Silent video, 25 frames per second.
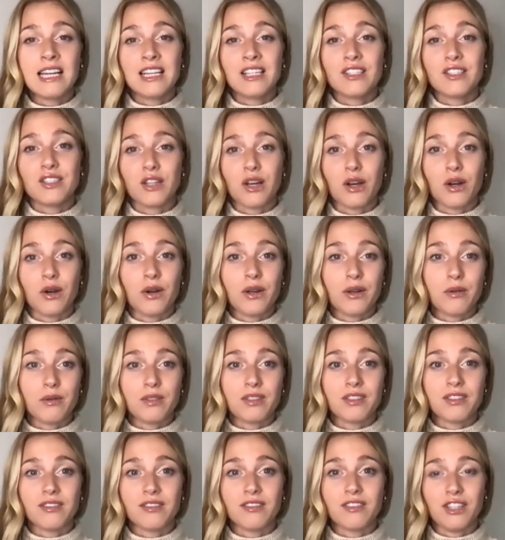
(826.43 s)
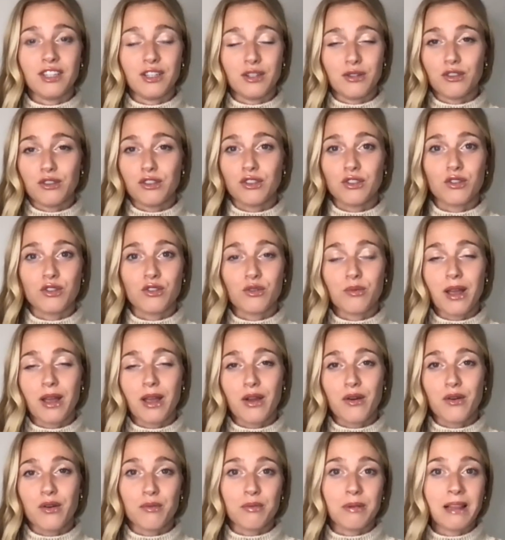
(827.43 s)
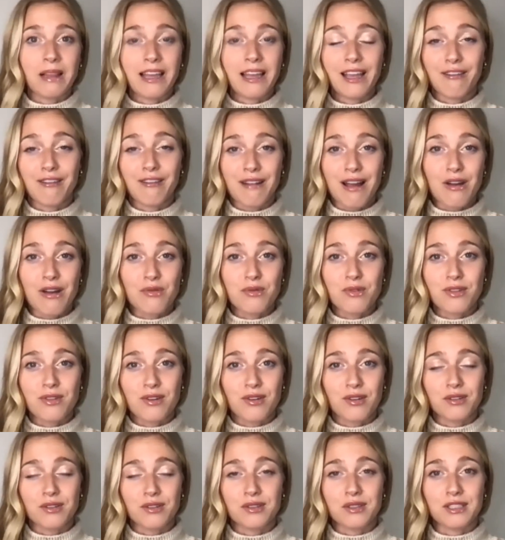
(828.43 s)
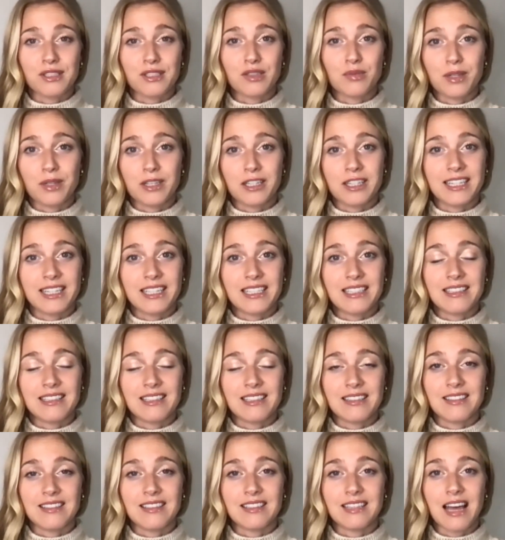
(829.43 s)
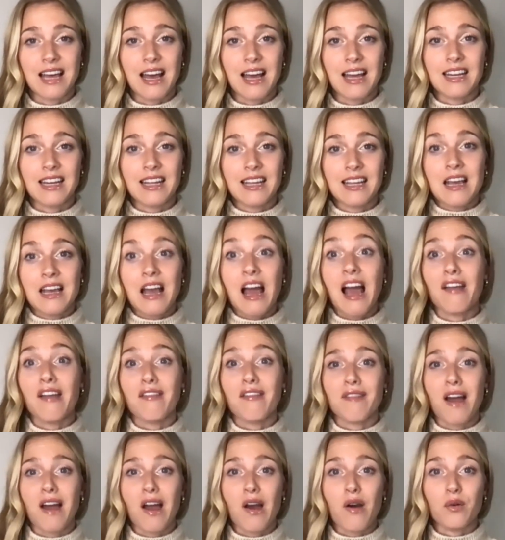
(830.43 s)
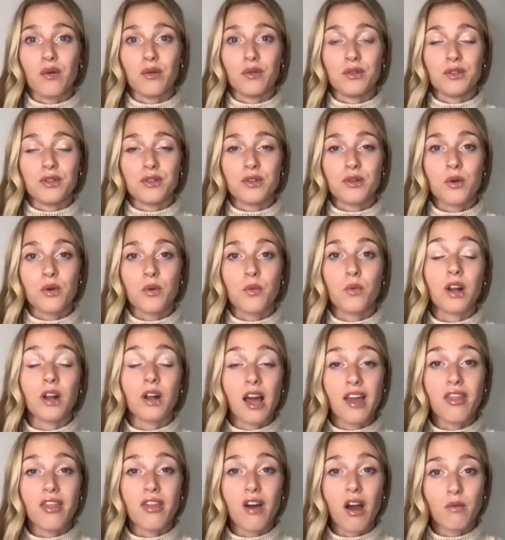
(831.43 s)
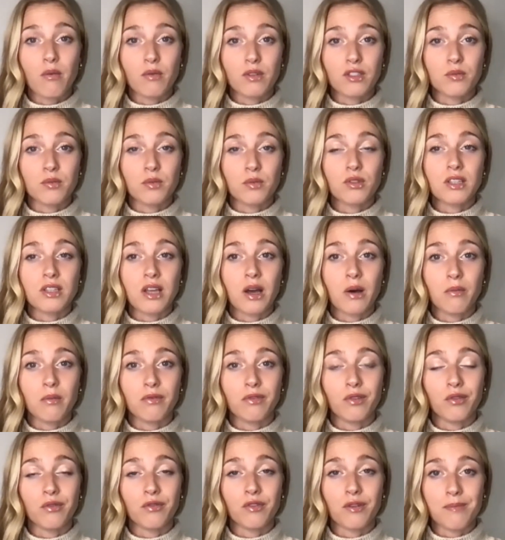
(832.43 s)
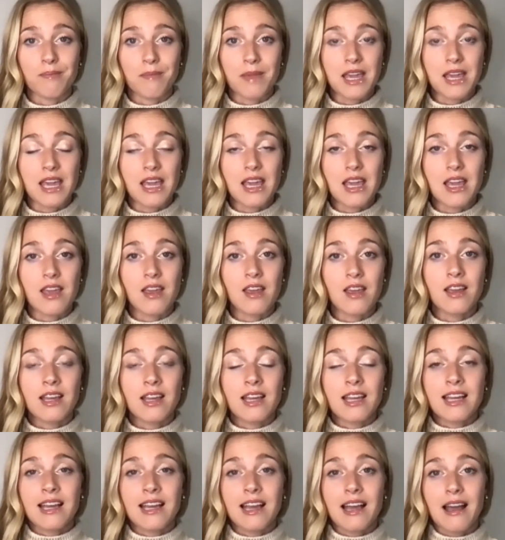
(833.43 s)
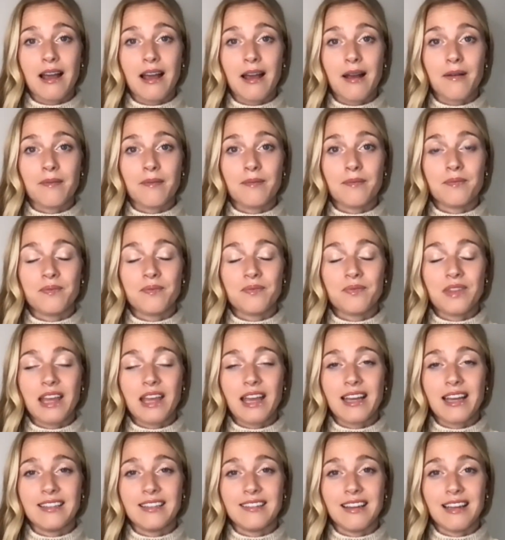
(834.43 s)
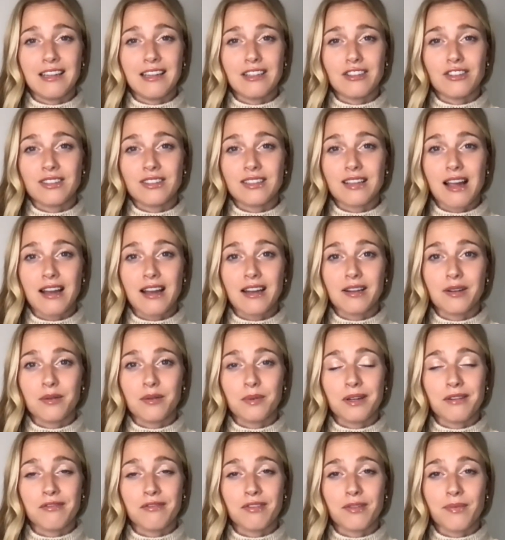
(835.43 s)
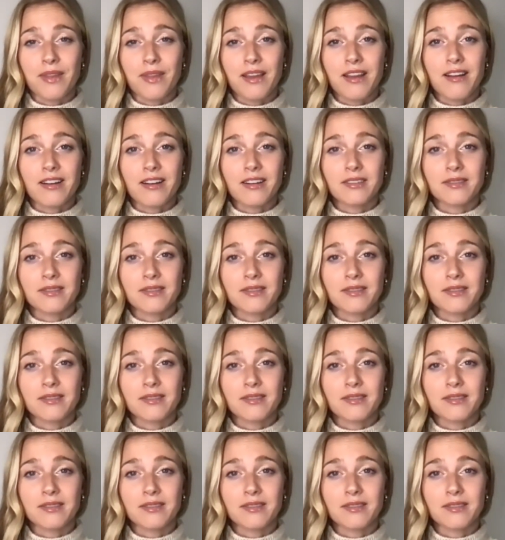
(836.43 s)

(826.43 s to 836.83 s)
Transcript: So it was, just through my own playing around with all those experiences that I found what I thought was most helpful for me, and just kind of went from there.